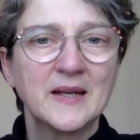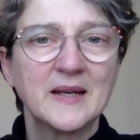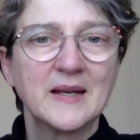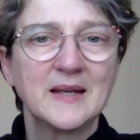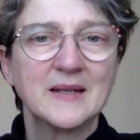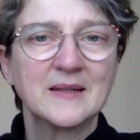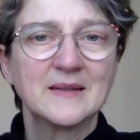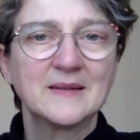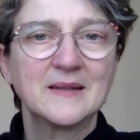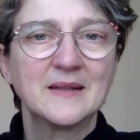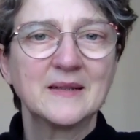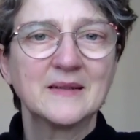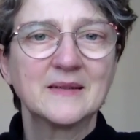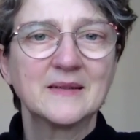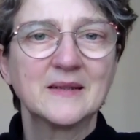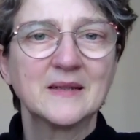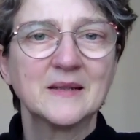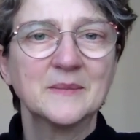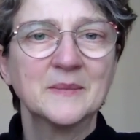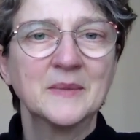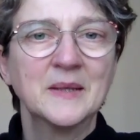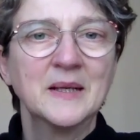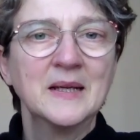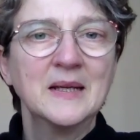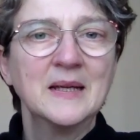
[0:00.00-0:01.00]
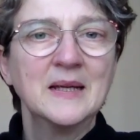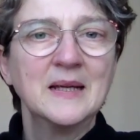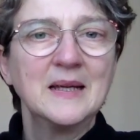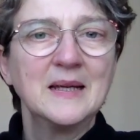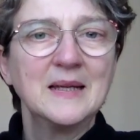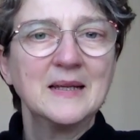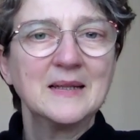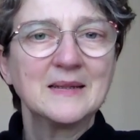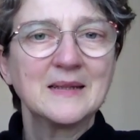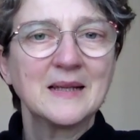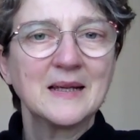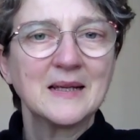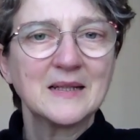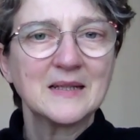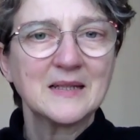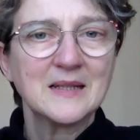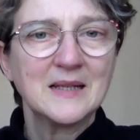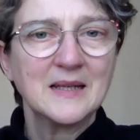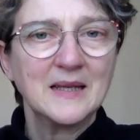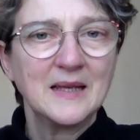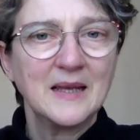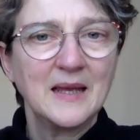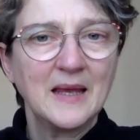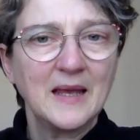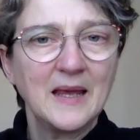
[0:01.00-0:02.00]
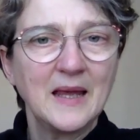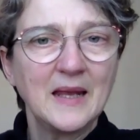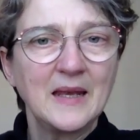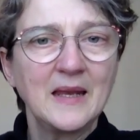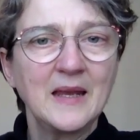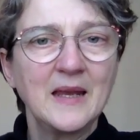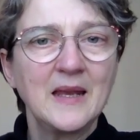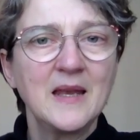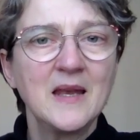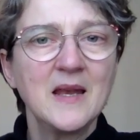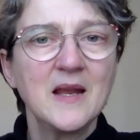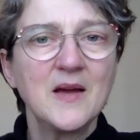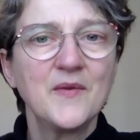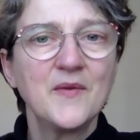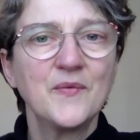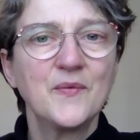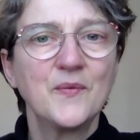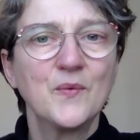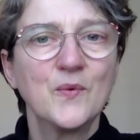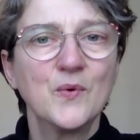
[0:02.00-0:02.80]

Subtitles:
in our system is actually getting enough